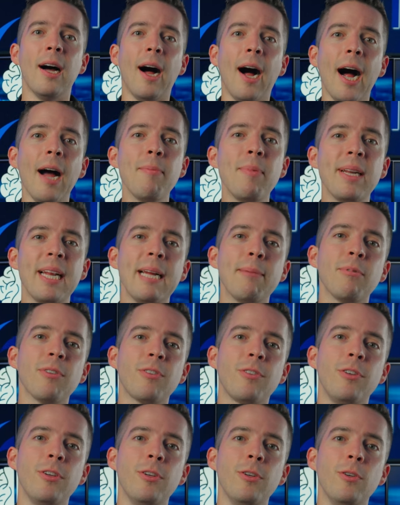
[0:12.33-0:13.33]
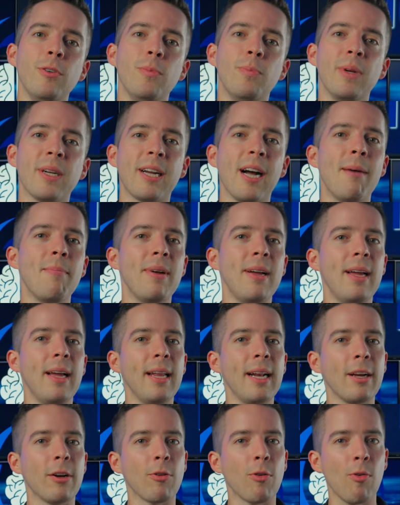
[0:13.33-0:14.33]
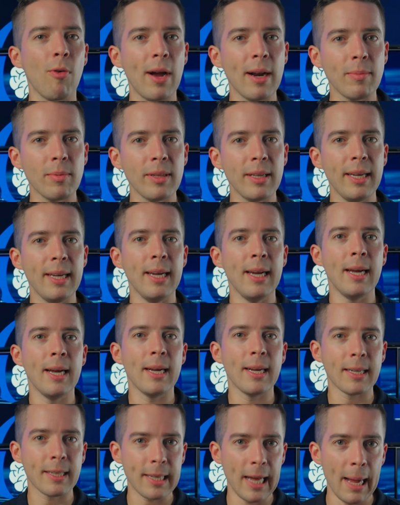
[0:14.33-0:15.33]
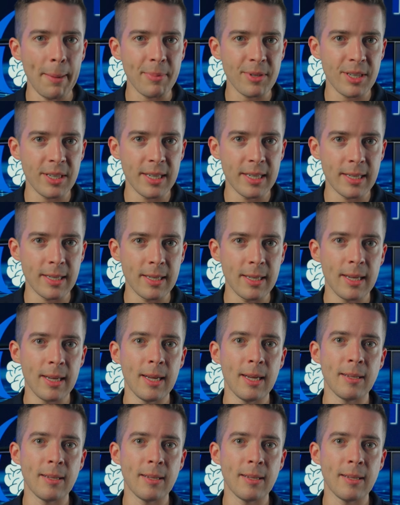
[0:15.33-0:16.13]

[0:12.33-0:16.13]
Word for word: I've been able to become an incredibly competent